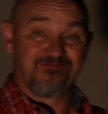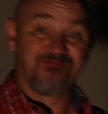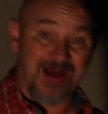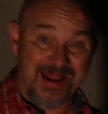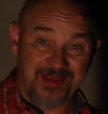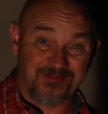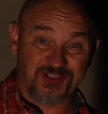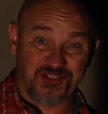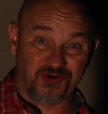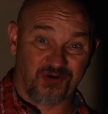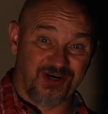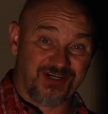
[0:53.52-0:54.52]
my name is
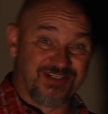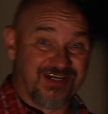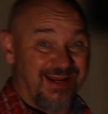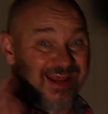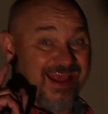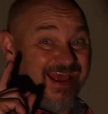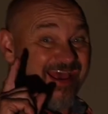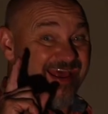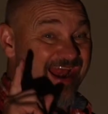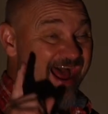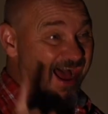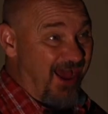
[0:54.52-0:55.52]
George,
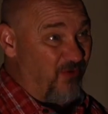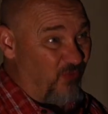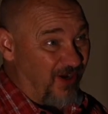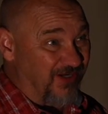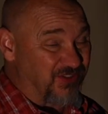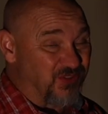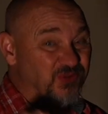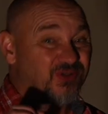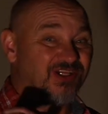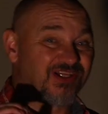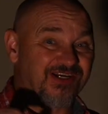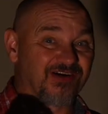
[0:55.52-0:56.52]
and I want to
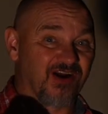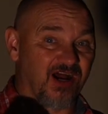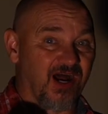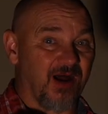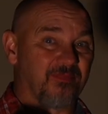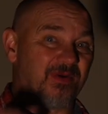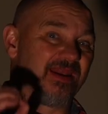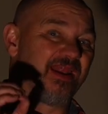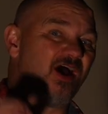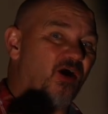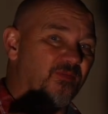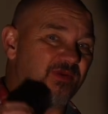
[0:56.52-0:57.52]
clear up and
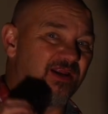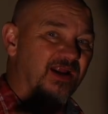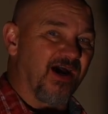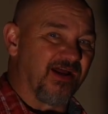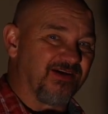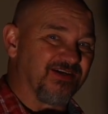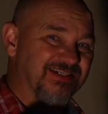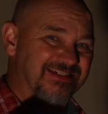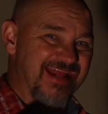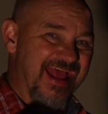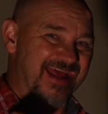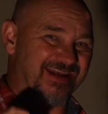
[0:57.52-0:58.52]
help you to
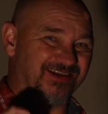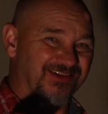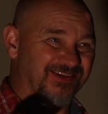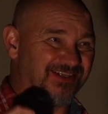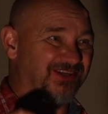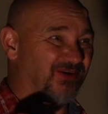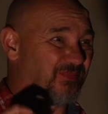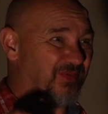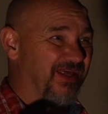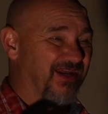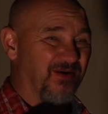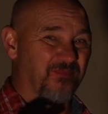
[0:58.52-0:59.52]
understand a little
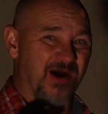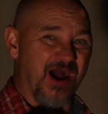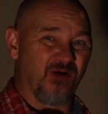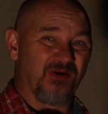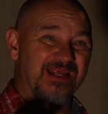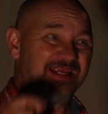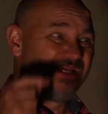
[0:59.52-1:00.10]
bit about